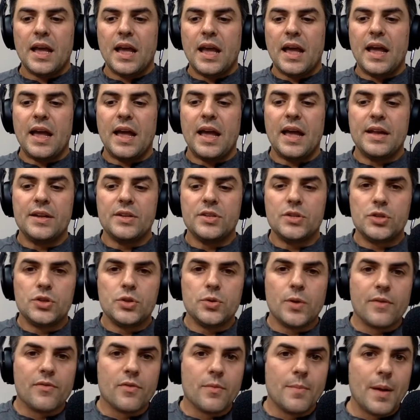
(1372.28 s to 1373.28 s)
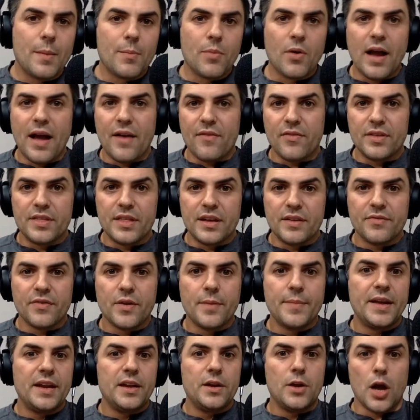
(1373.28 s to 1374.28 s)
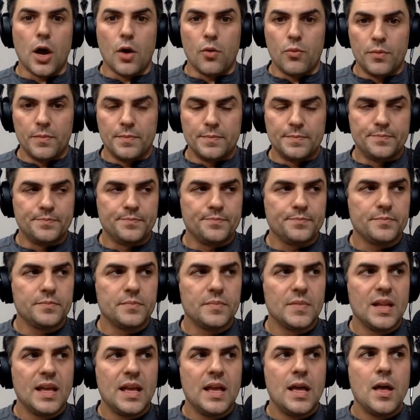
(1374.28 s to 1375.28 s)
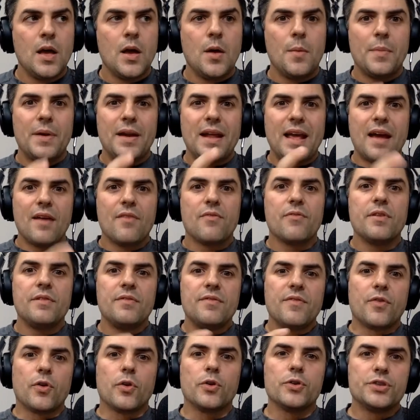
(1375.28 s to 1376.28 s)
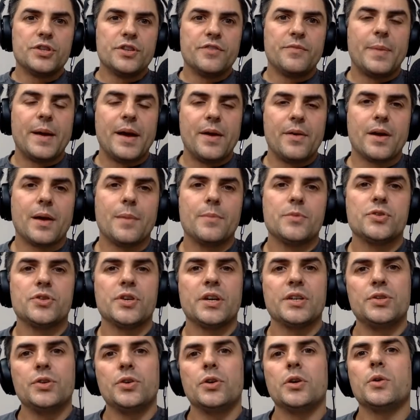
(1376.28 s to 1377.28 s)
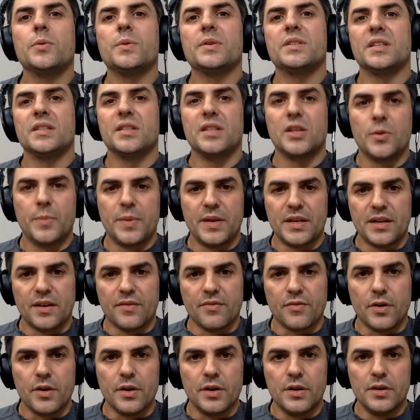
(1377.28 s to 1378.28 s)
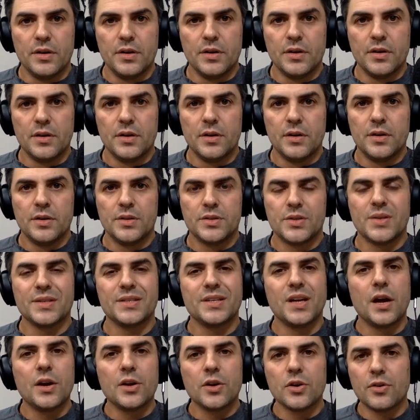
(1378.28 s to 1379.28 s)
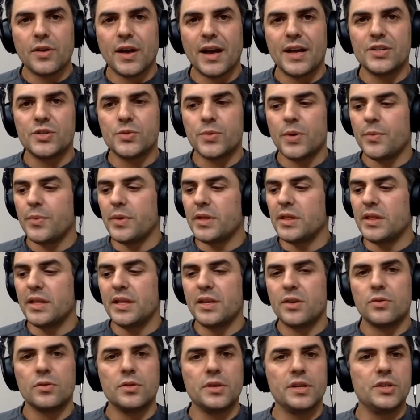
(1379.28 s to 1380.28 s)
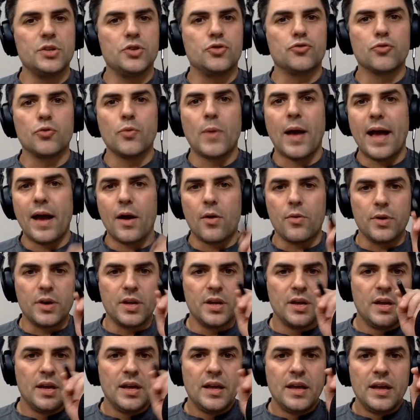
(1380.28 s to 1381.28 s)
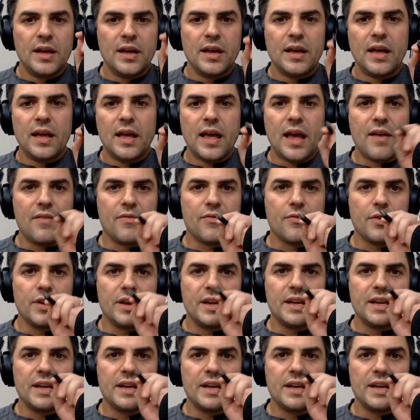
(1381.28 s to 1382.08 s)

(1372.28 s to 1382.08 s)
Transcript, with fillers: And do I remember everything from it? No. But every version of biochemistry I took was a little bit different. So as an undergraduate, we literally drew out every